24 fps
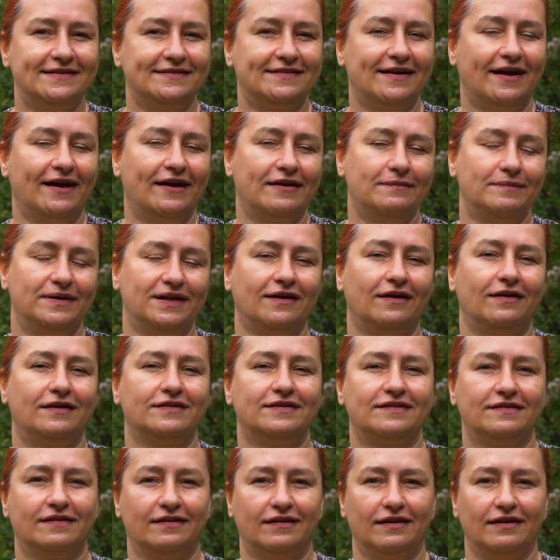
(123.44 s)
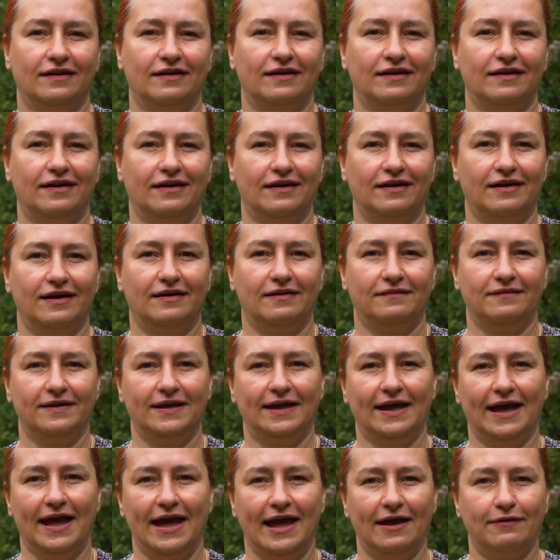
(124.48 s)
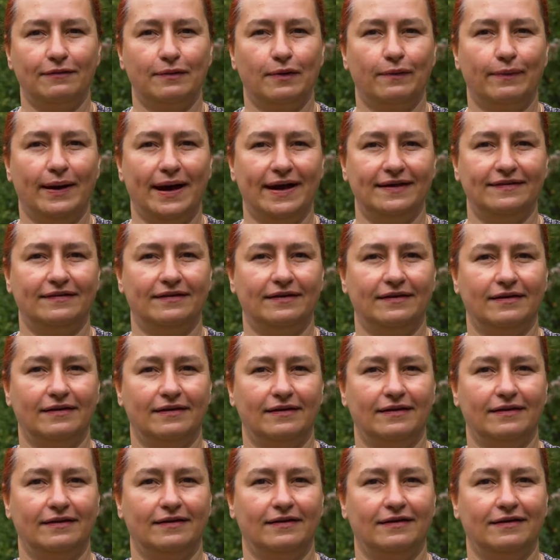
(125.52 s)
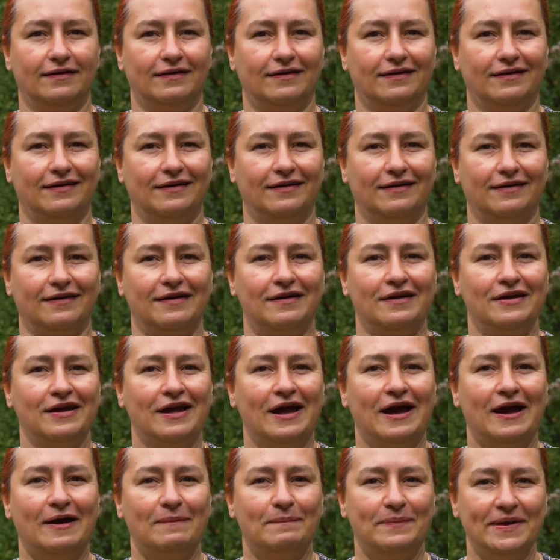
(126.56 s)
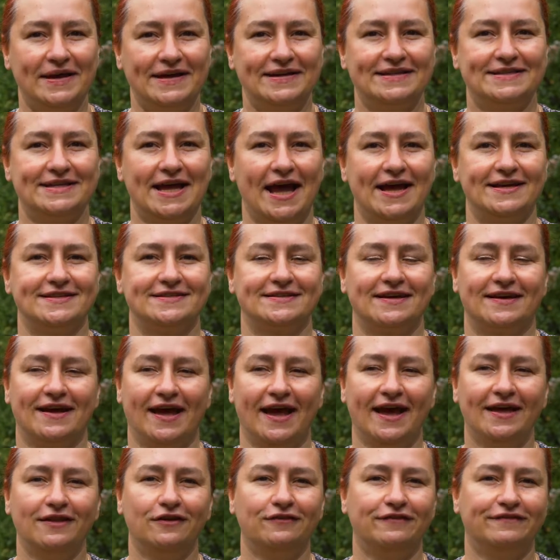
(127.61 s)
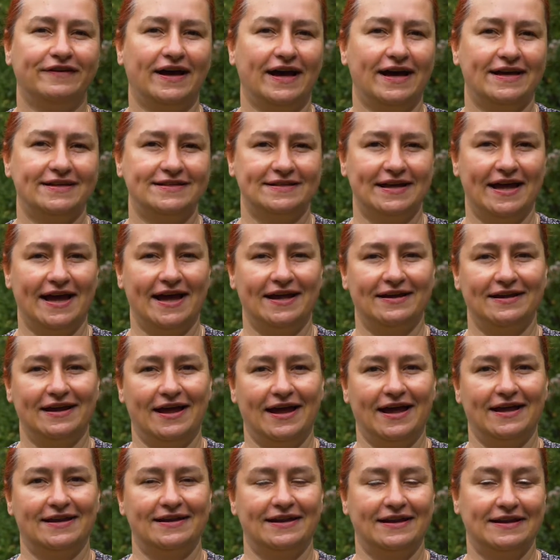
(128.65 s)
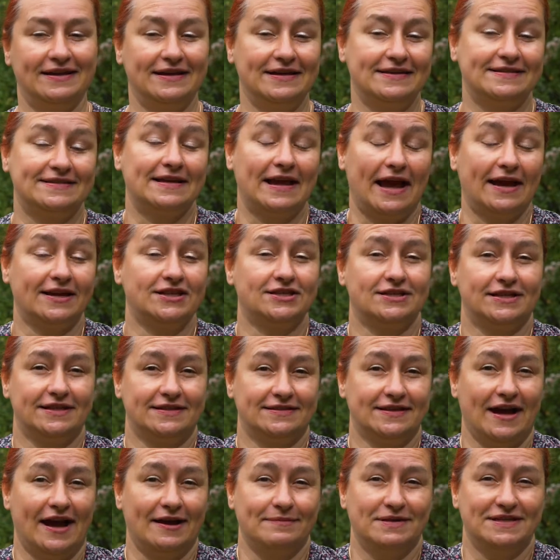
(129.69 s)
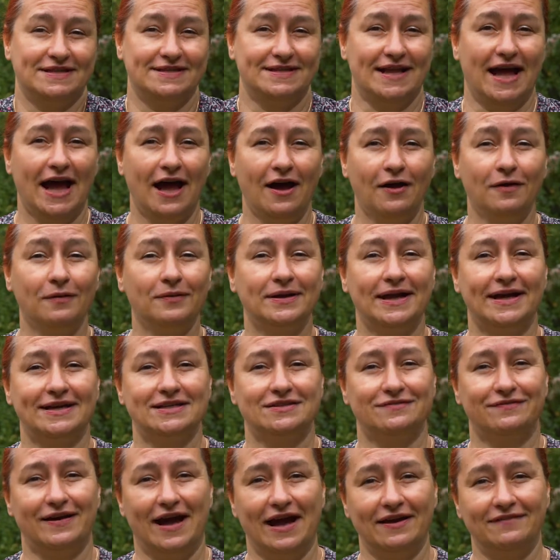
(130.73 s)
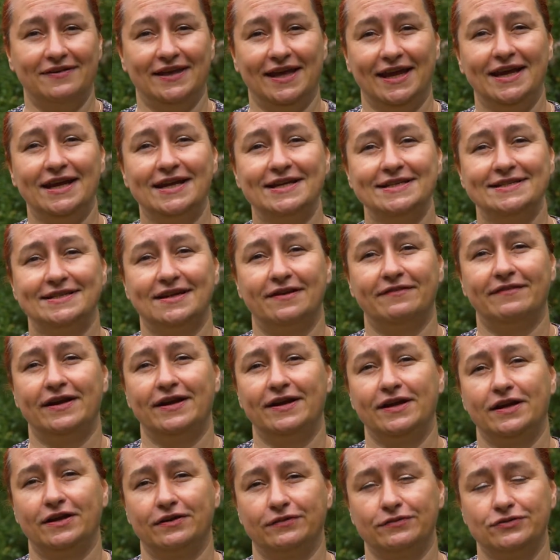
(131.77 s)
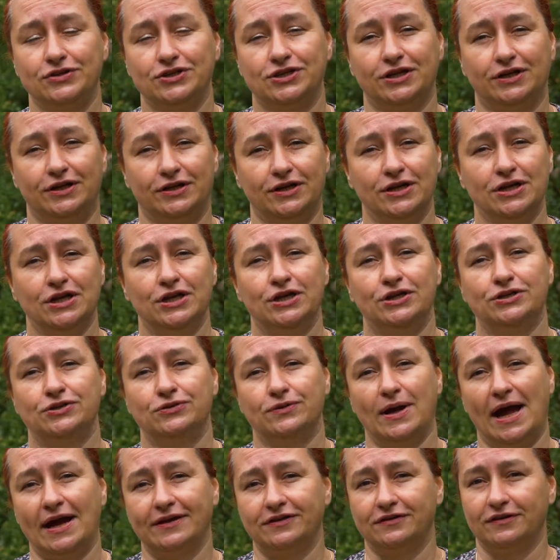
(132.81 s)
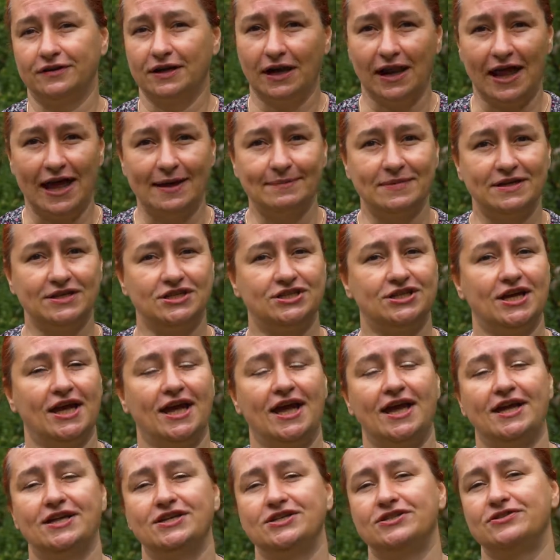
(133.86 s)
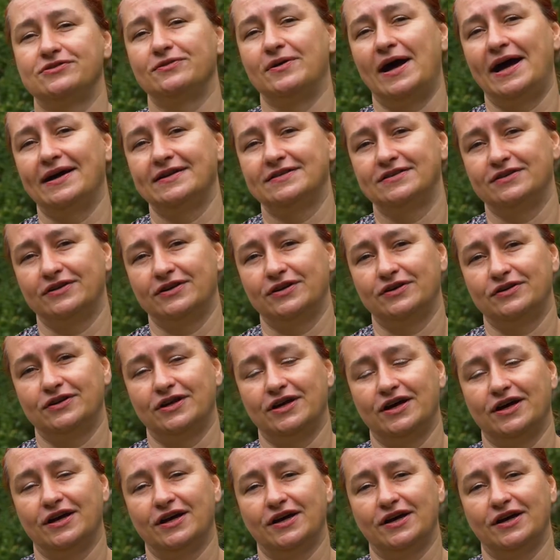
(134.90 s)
time, because we have quite a big task ahead of us, and it's actually time is now. Next 5 years are very crucial to act on climate change, to act on